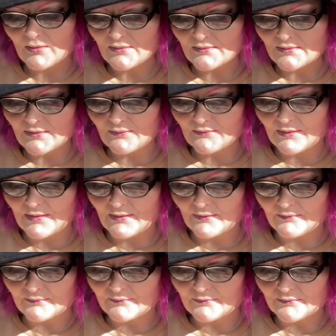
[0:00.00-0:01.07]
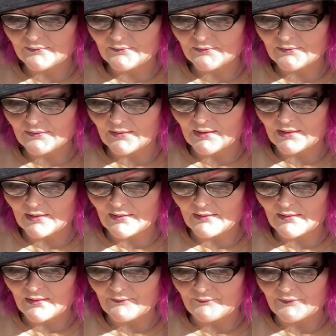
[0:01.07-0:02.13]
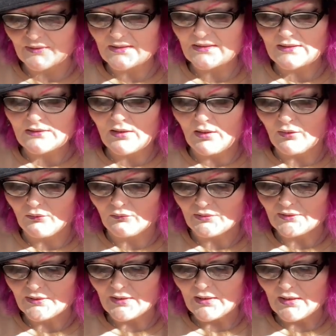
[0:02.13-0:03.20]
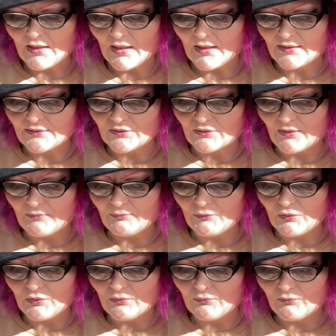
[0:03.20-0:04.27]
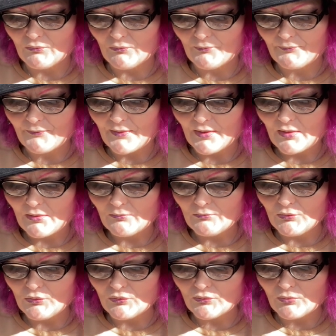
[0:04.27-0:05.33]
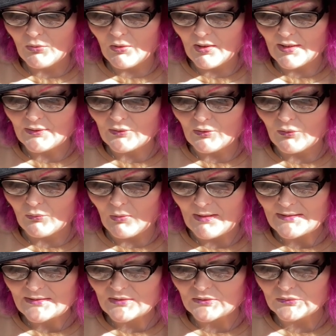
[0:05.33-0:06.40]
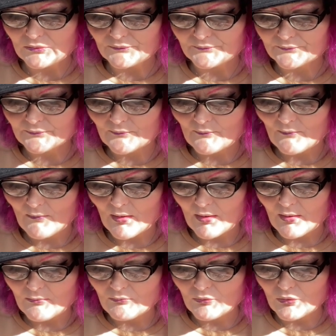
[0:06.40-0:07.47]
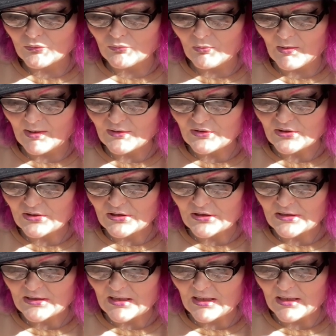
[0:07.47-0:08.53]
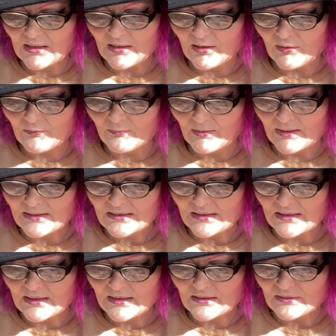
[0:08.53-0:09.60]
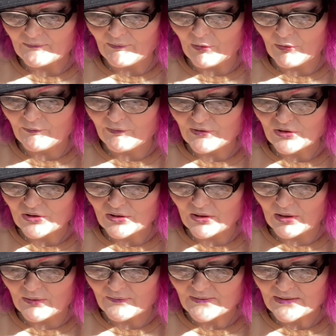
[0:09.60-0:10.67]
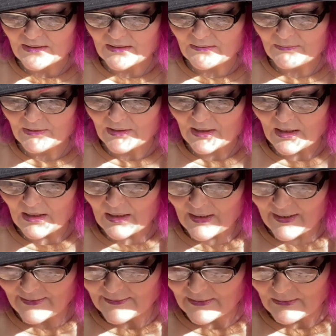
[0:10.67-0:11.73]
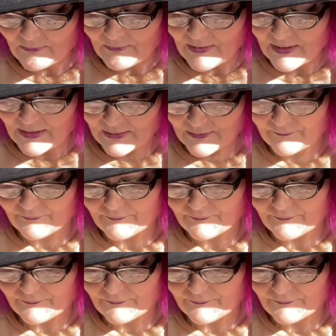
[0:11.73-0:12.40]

So yeah, I get that, because it's cold. And you have mulled wine or wassail, mulled wine, ginger tea, homemade teas of orange, cloves, cinnamon and nutmeg.